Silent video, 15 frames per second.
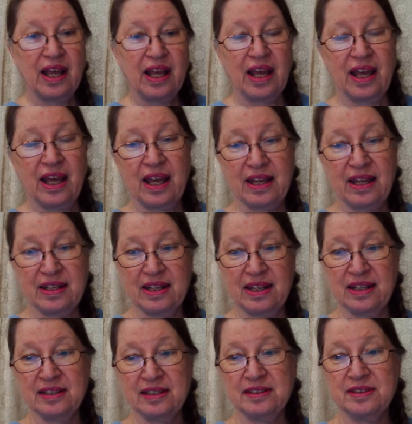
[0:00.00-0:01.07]

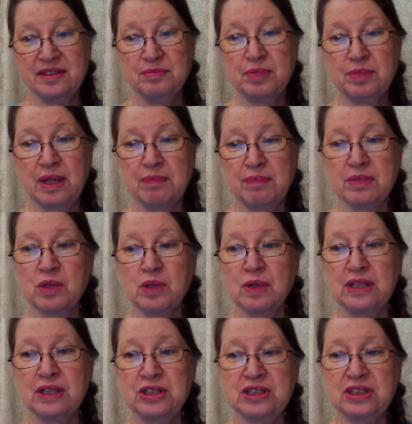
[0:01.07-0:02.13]
and put up the
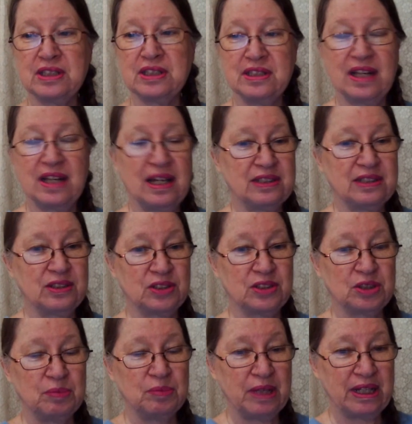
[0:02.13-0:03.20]
question on
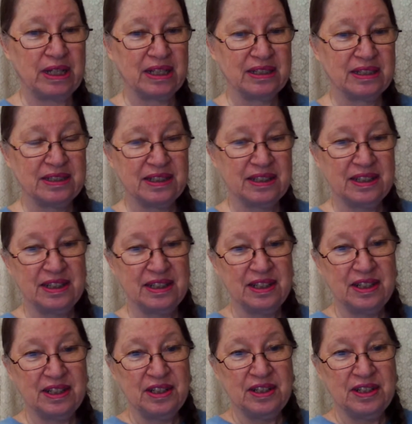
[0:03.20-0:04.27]
social media
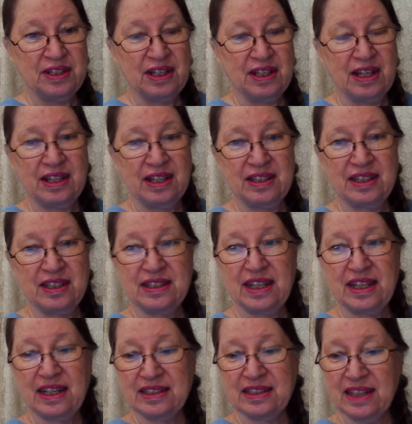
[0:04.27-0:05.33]

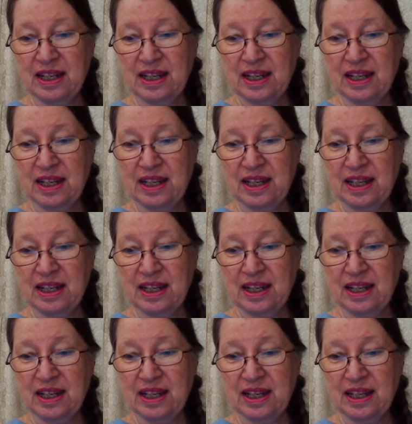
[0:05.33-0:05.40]
that